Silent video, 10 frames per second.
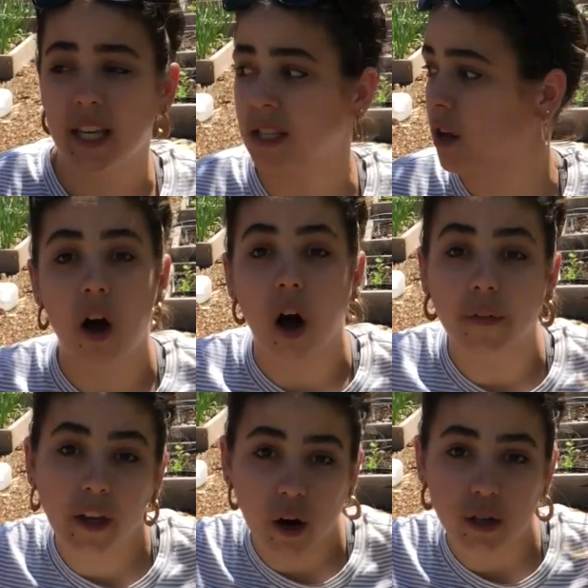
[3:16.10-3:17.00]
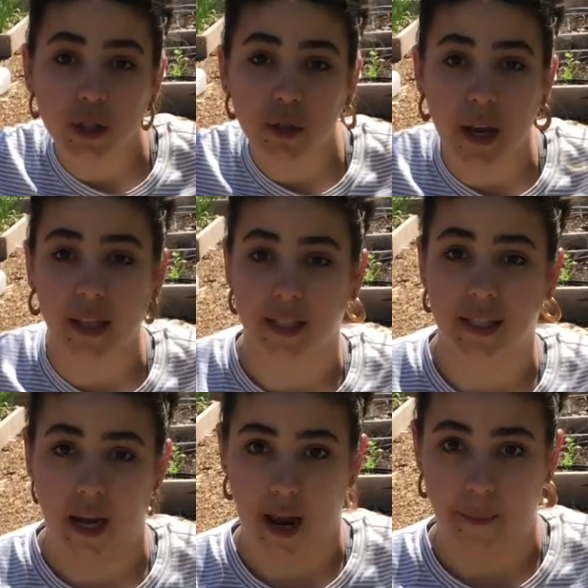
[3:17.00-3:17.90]
these on the arch trellis
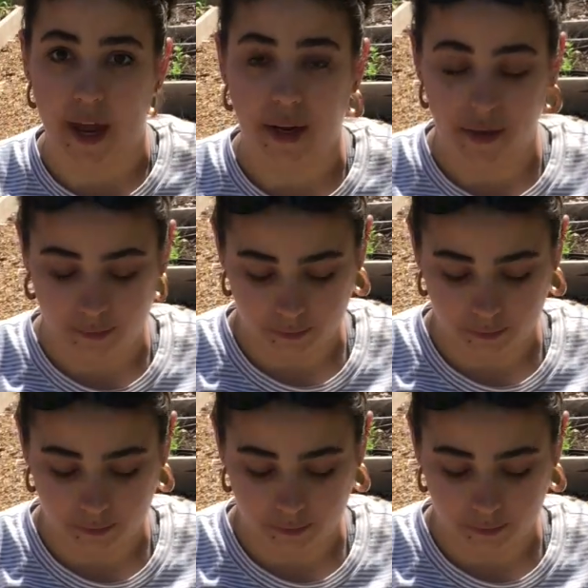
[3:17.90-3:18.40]
that I made.